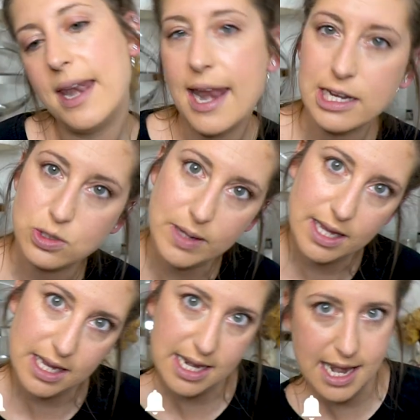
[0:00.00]
next
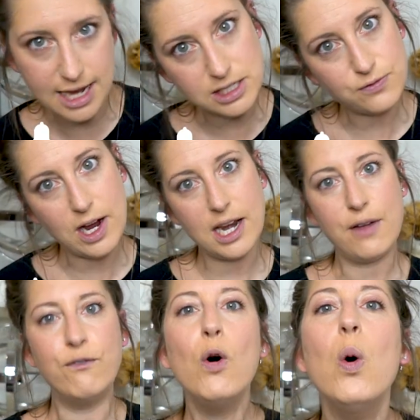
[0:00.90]
week, next
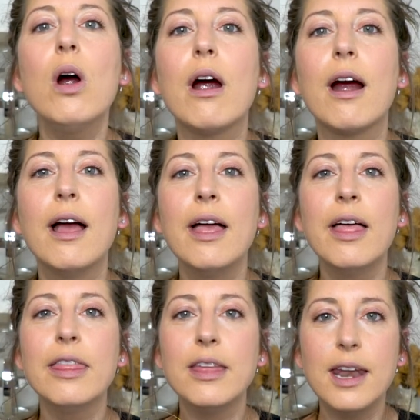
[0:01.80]
Friday for
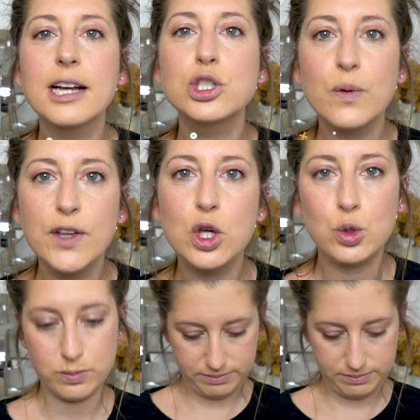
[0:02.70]
the next review.